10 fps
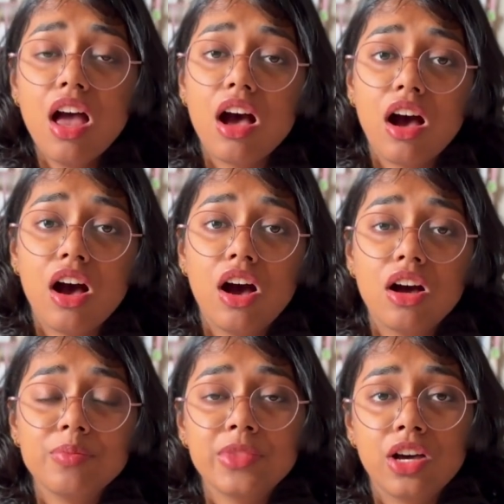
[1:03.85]

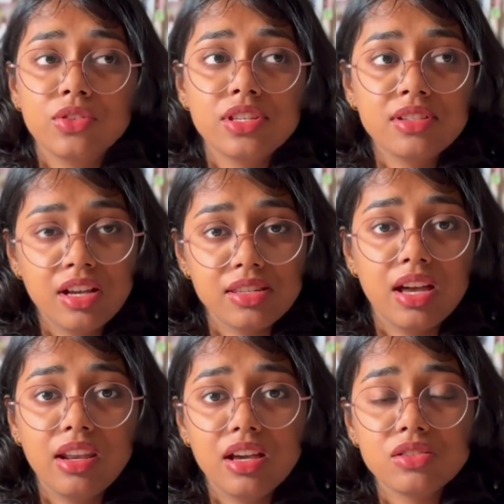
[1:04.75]
Now this
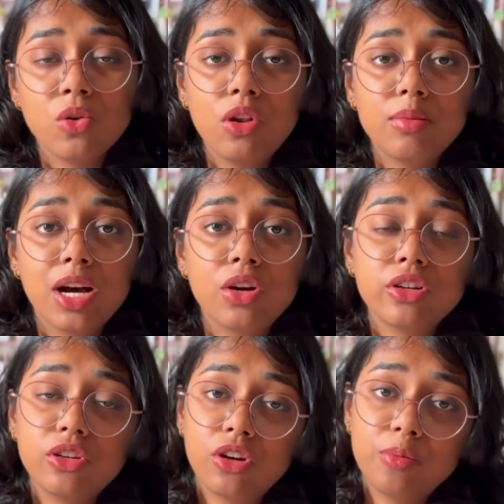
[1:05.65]
khazana is all
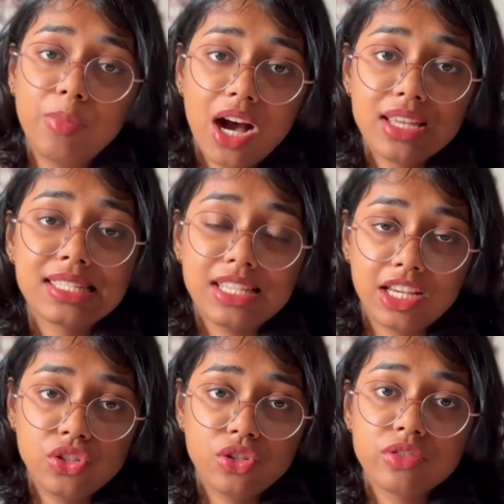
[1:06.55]
about your past
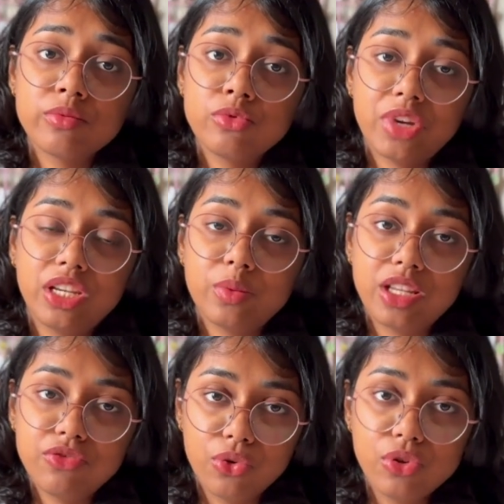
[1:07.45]
lectures from
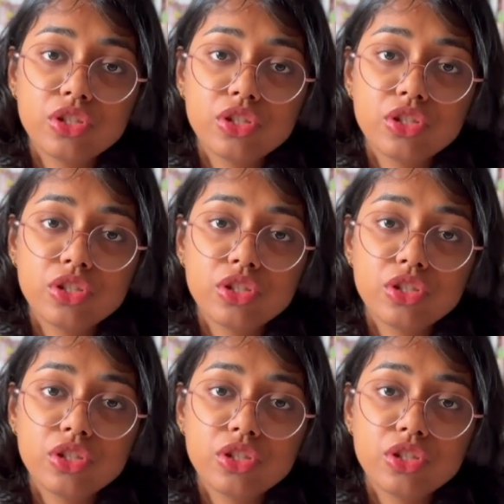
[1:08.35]
2024.